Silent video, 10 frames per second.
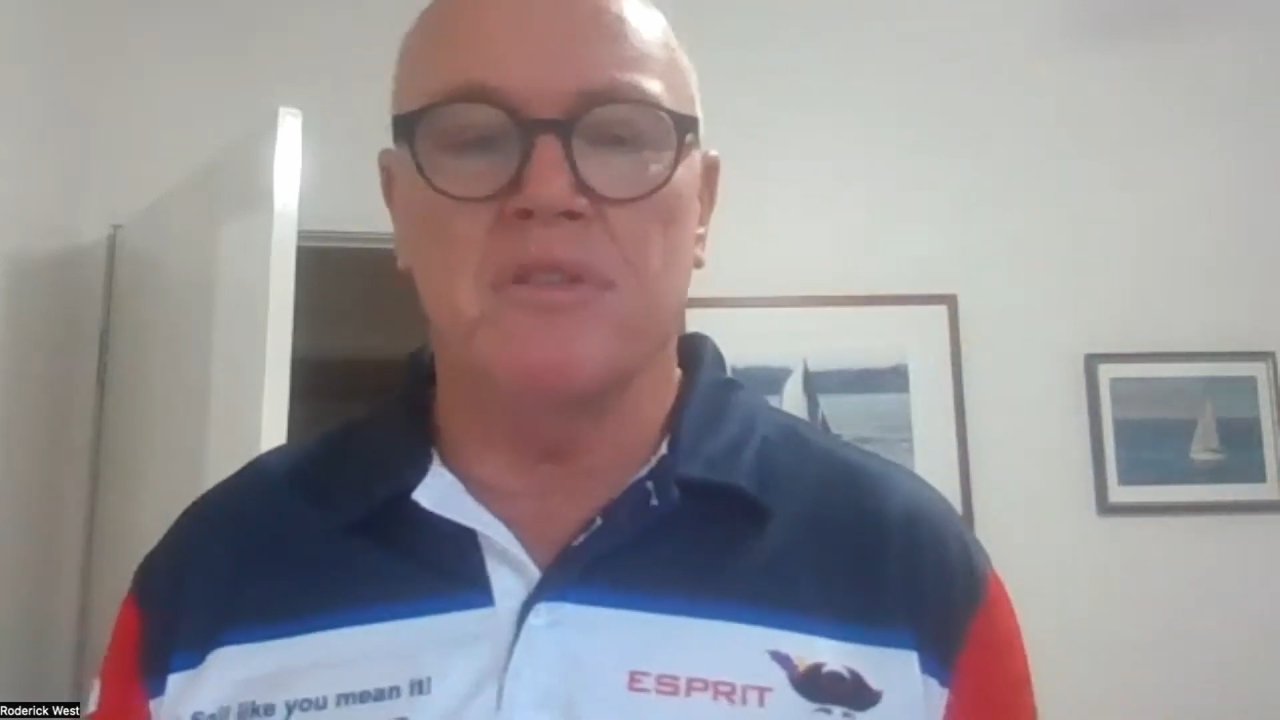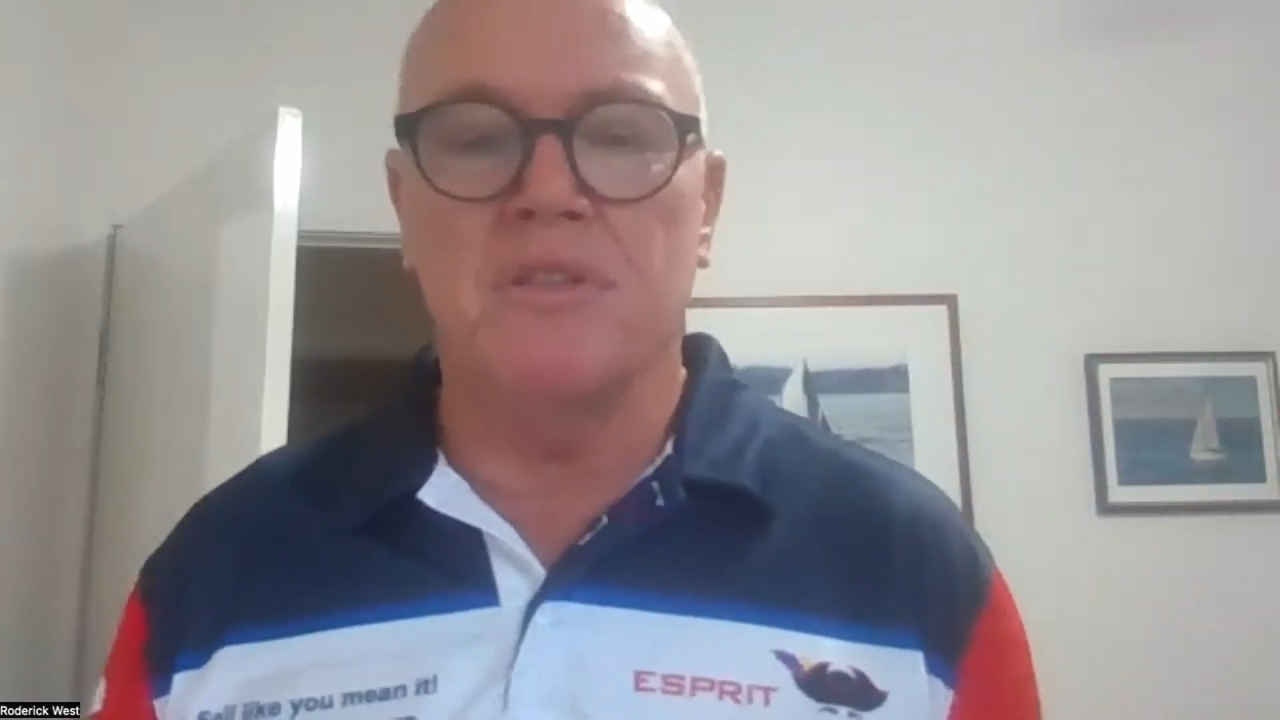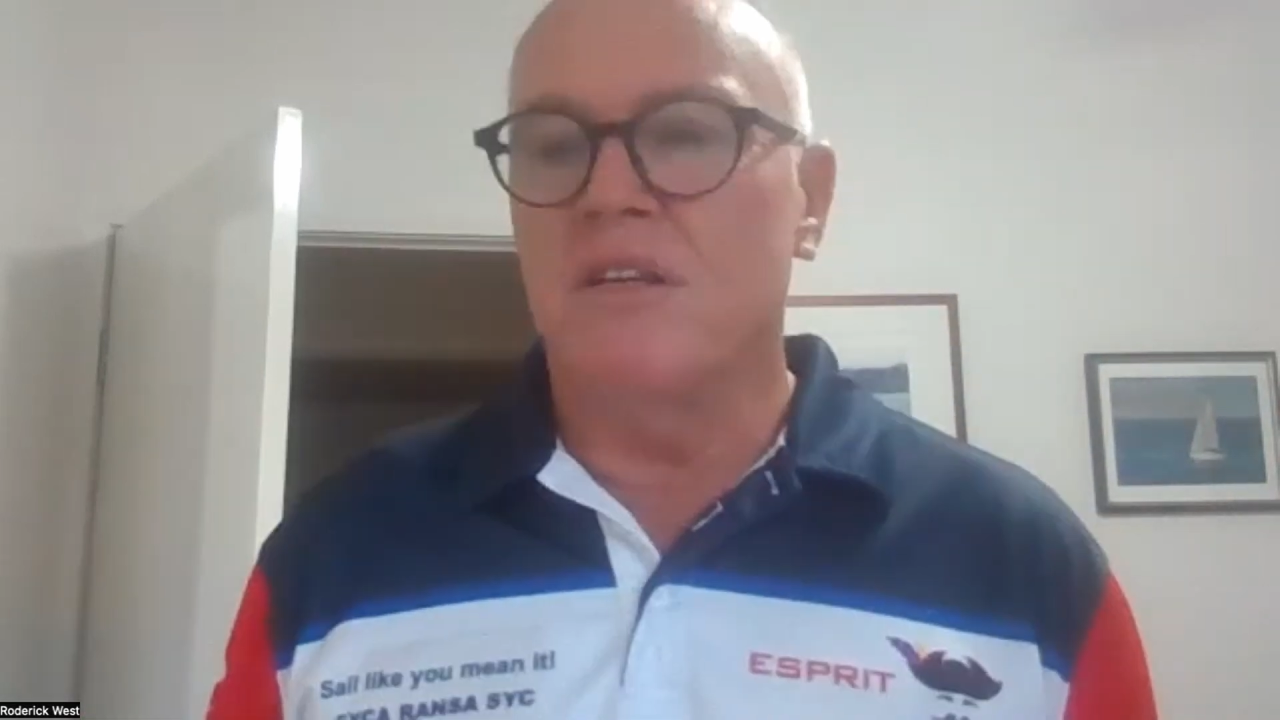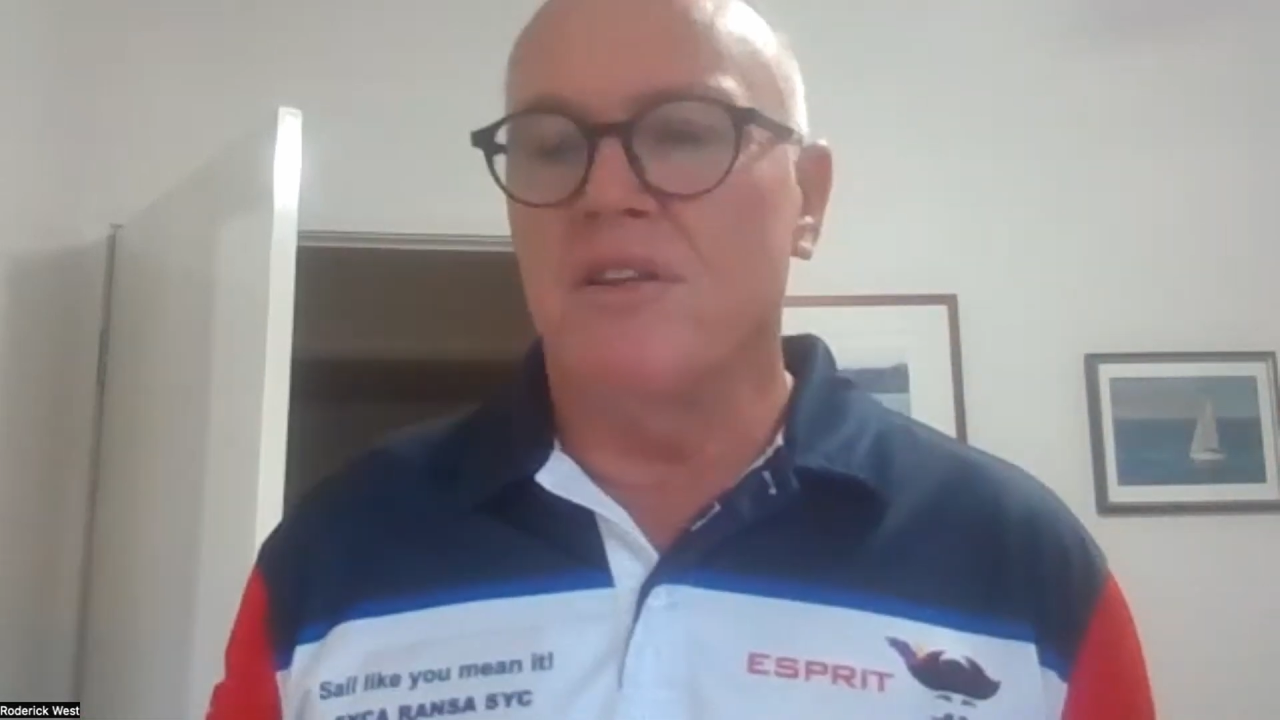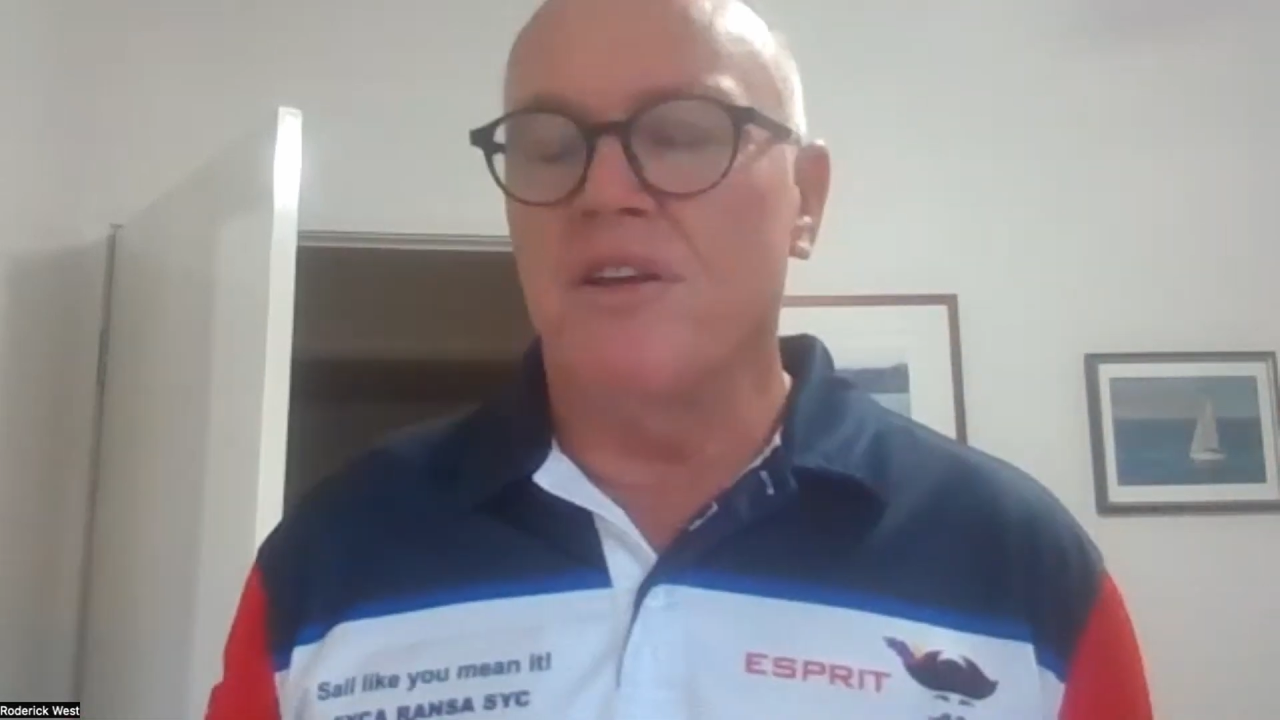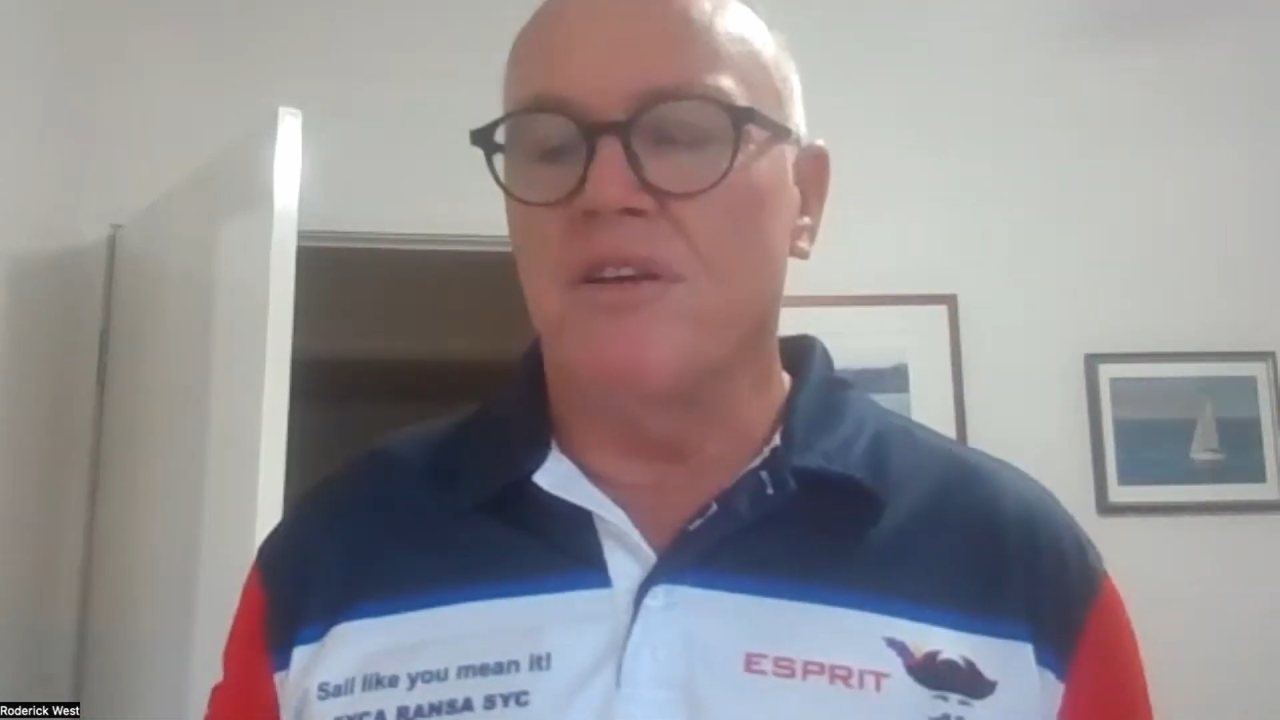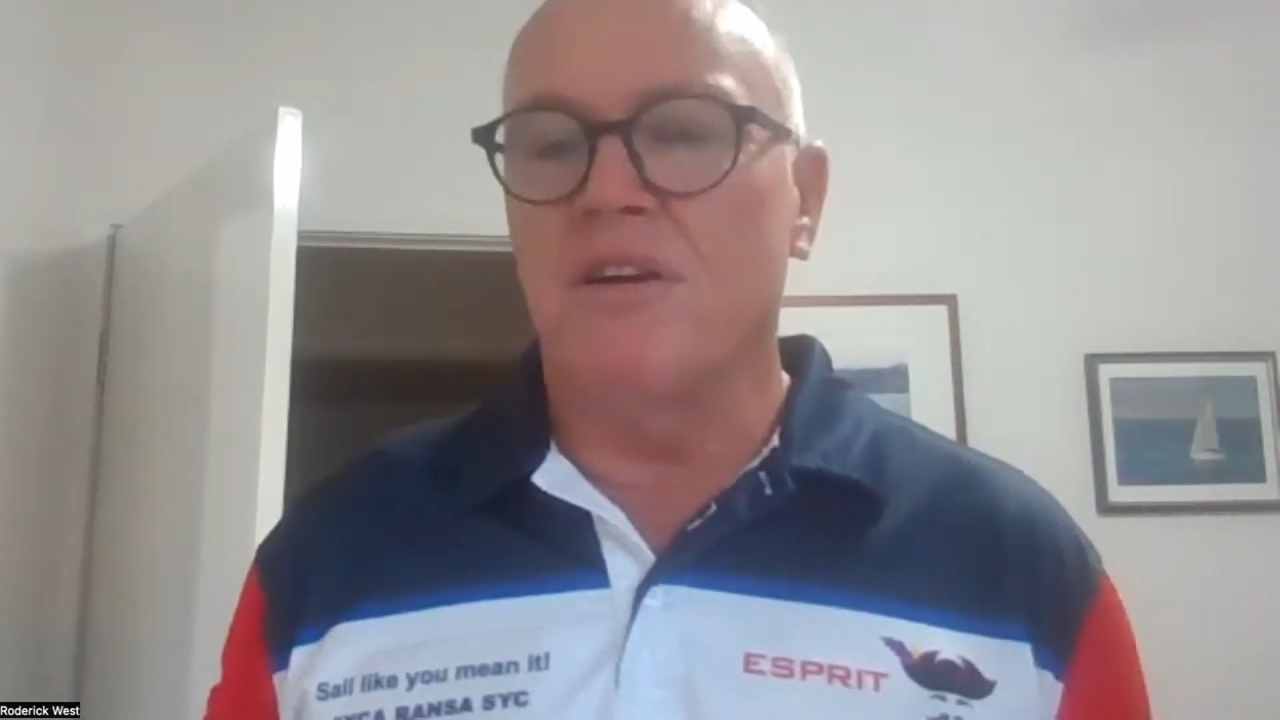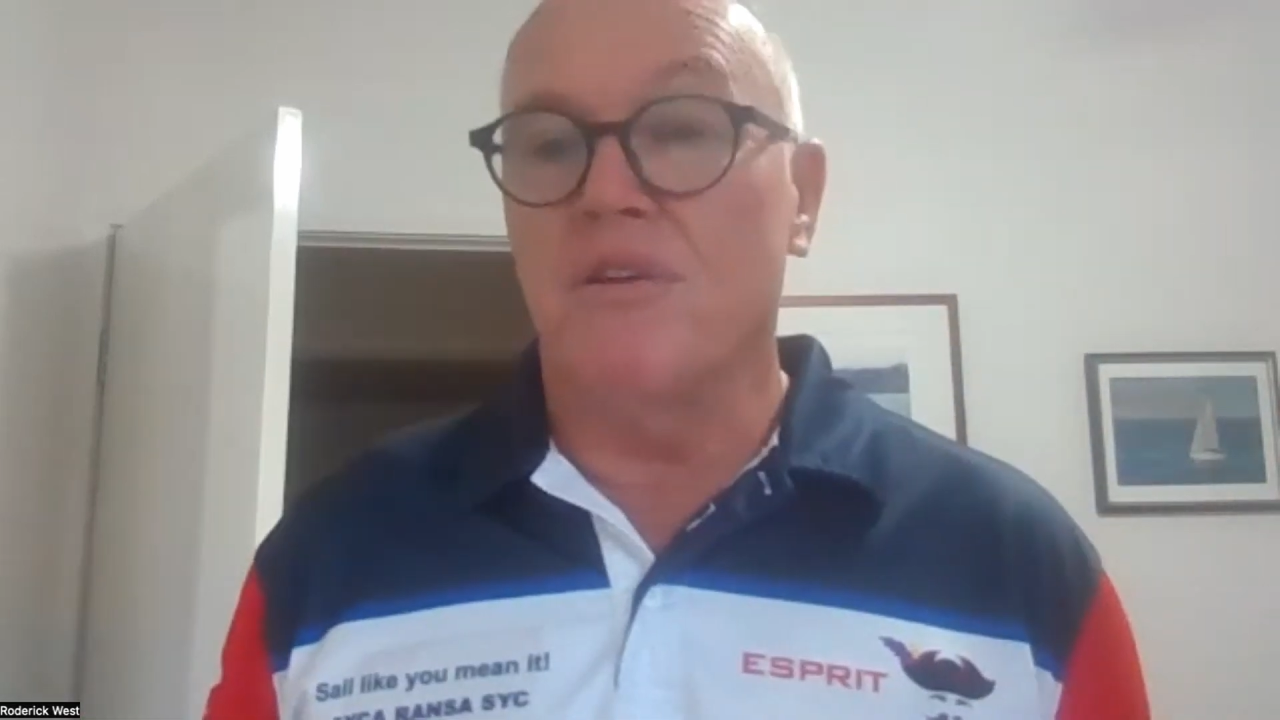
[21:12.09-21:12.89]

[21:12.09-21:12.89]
I didn't think I